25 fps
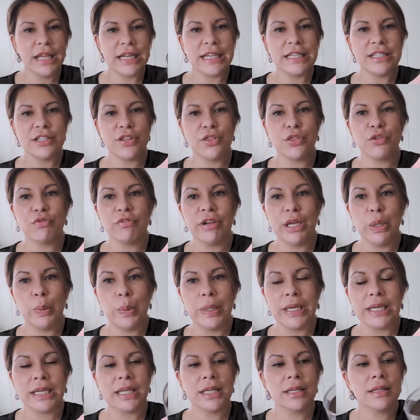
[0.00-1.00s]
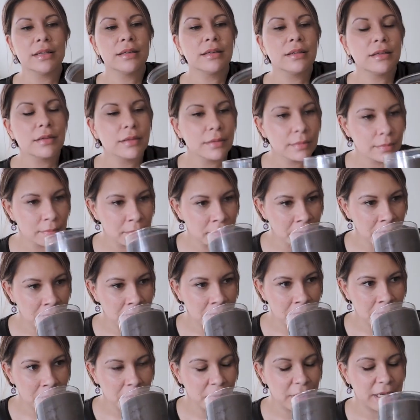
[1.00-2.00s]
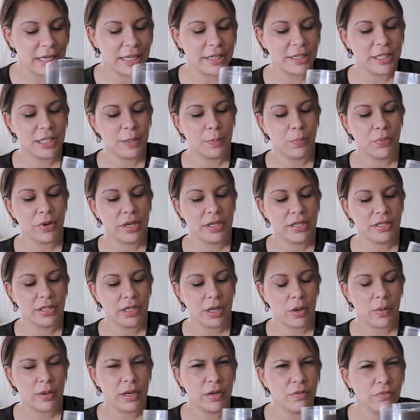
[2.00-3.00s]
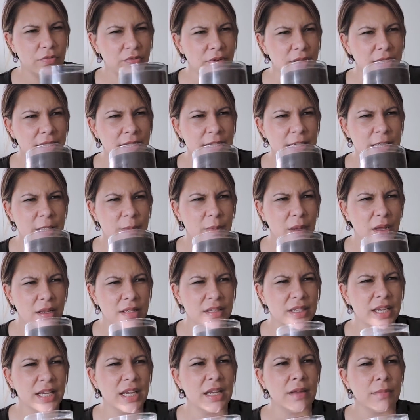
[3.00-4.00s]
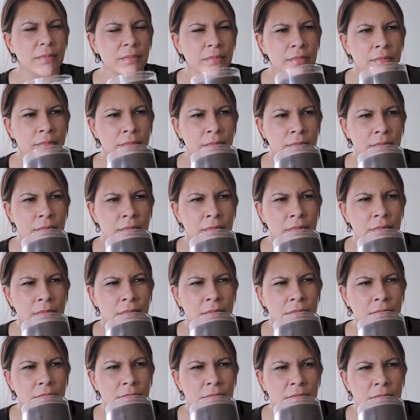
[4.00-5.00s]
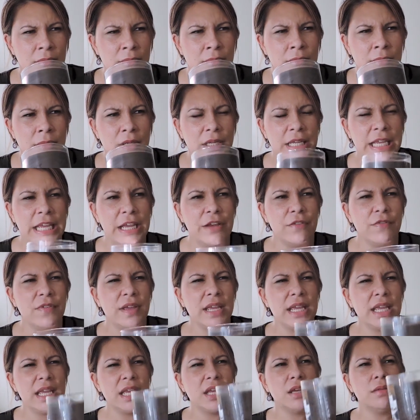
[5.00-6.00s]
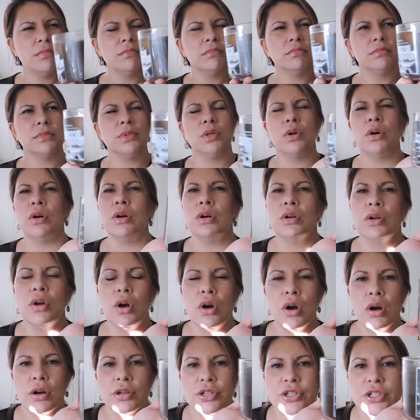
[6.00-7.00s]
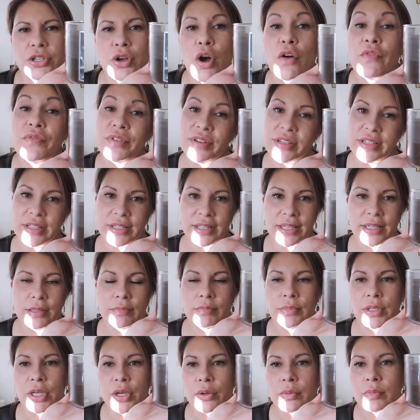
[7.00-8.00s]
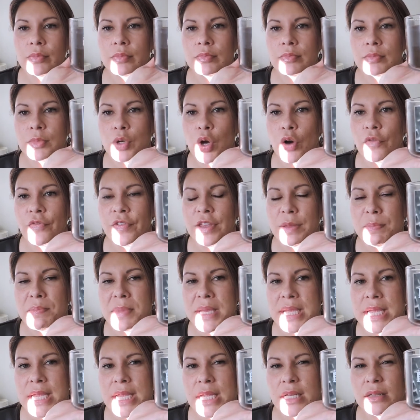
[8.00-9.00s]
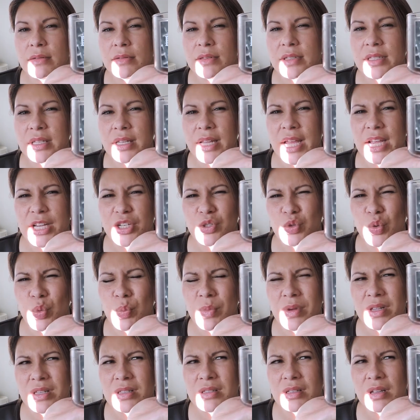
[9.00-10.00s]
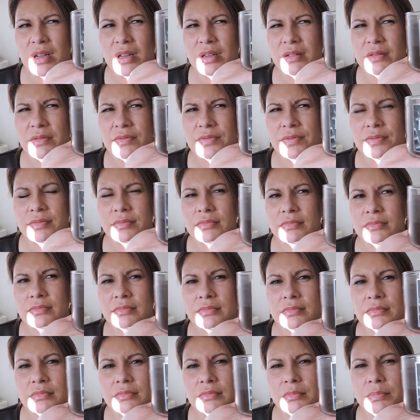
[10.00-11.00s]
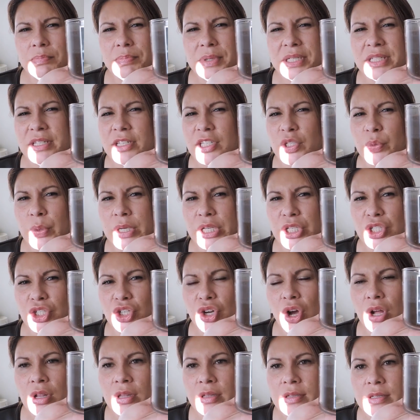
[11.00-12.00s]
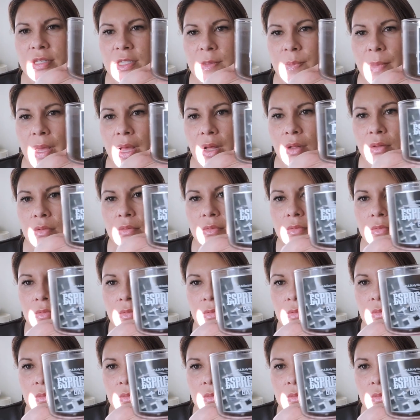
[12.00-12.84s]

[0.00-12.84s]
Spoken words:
And it's the 3-wick. But Espresso, and it really smells, it's like a heavy, oh gosh, obviously, you know, coffee bean slash almost kind of bittersweet chocolate smell.